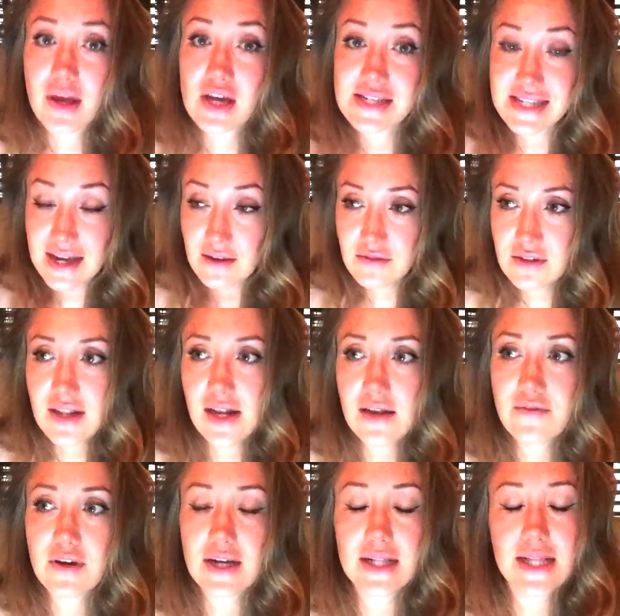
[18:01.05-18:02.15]
because after the
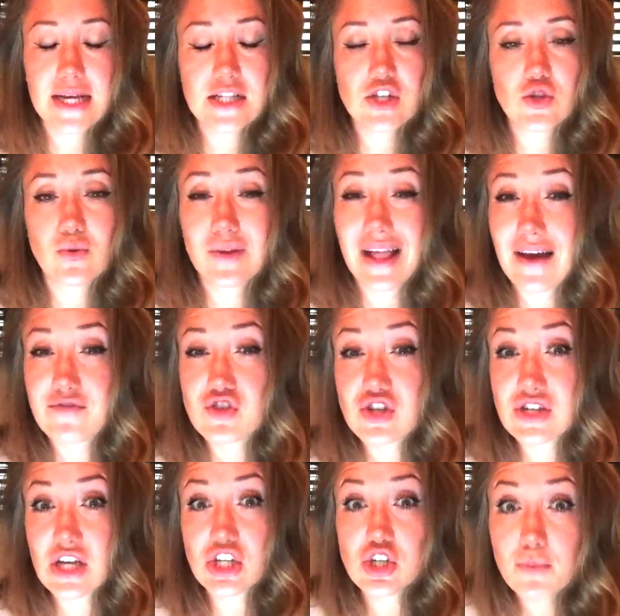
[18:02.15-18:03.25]
liver cleanse, you will have
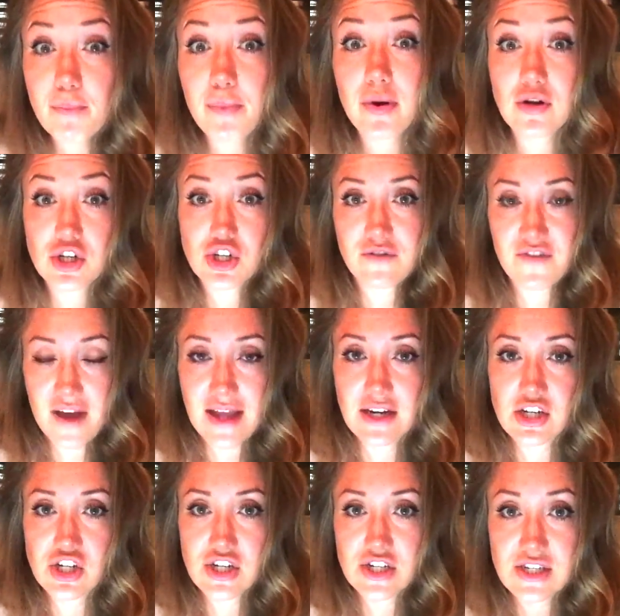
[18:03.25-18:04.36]
such a push of
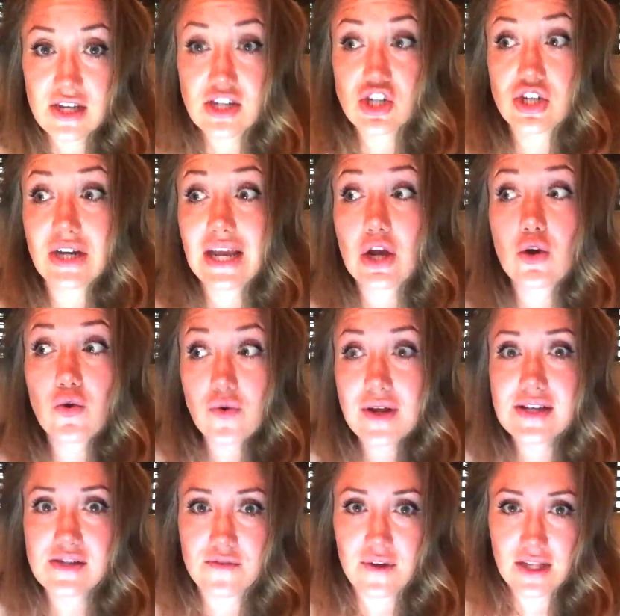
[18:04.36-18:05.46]
energy, such an
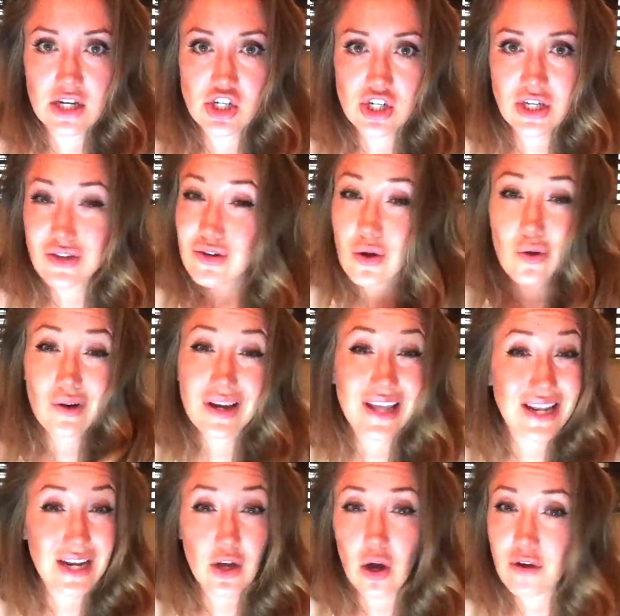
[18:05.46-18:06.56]
increase of energy, you don't
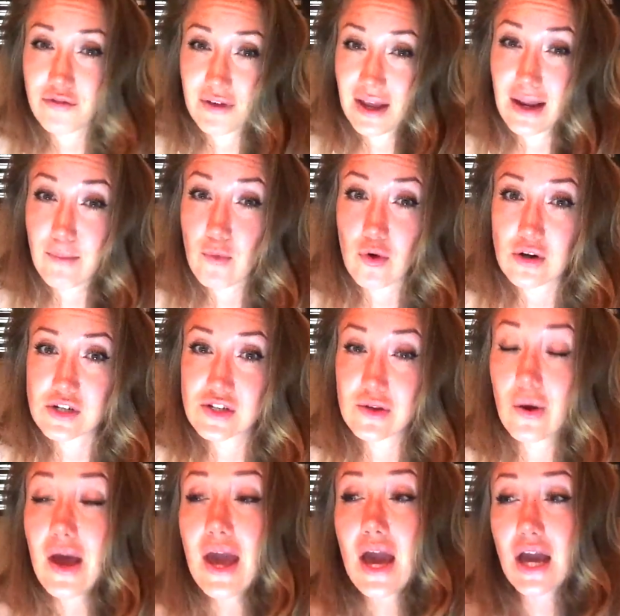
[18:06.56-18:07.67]
need coffee anymore.
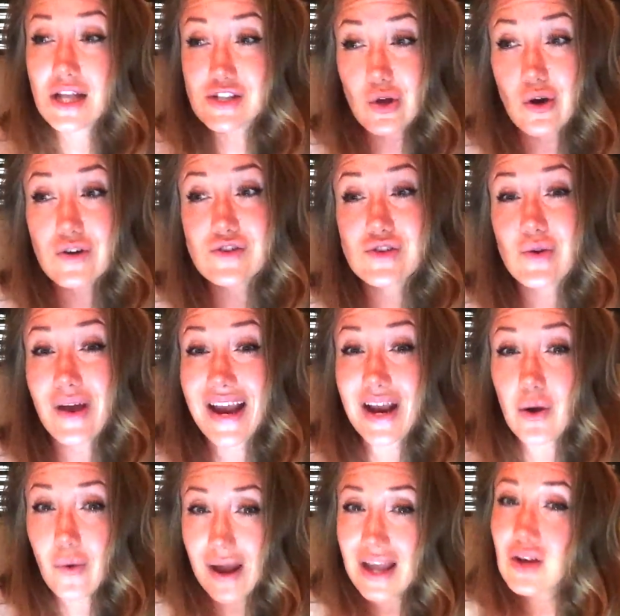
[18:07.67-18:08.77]
So it's also a
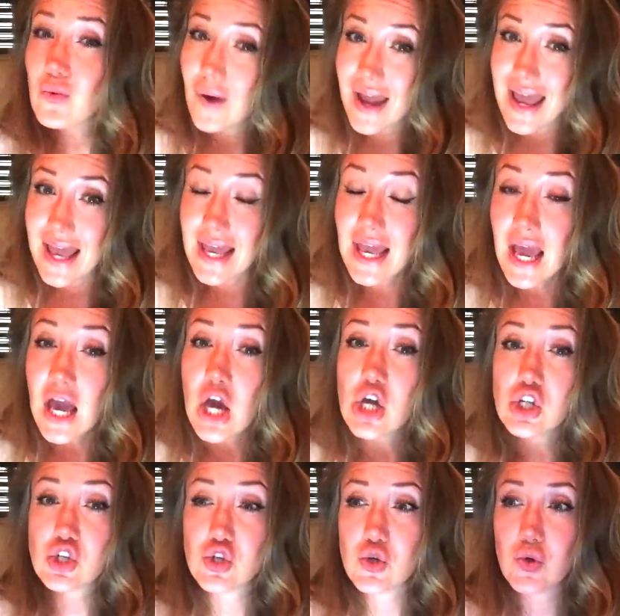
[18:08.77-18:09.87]
great way
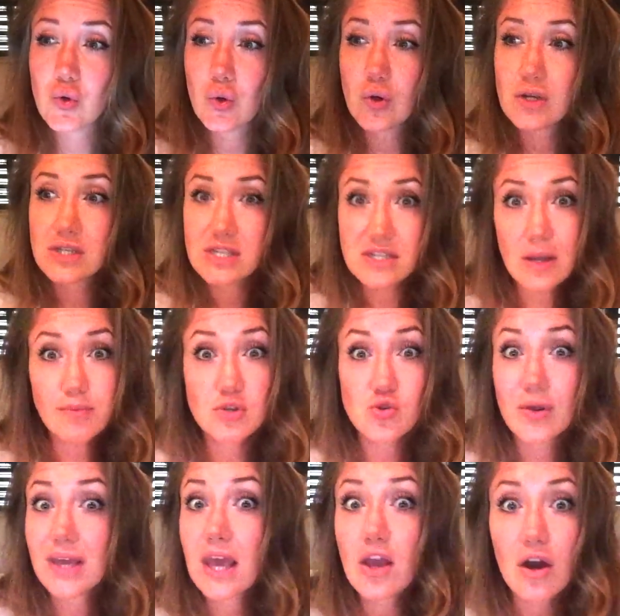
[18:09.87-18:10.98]
to stop
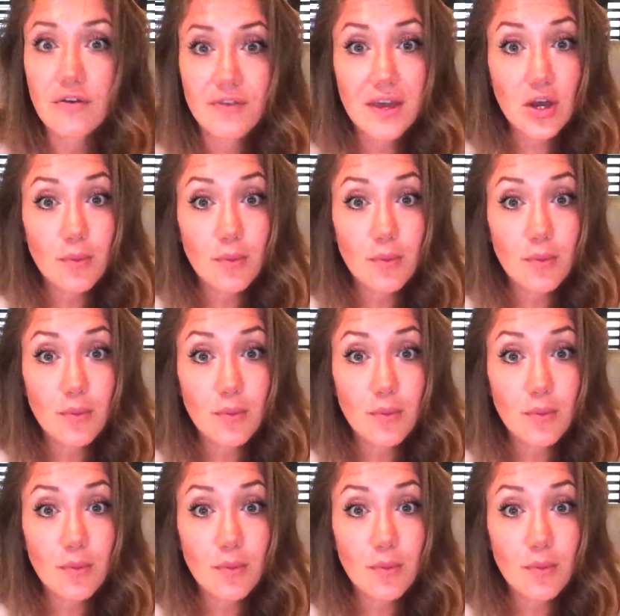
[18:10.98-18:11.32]
drinking coffee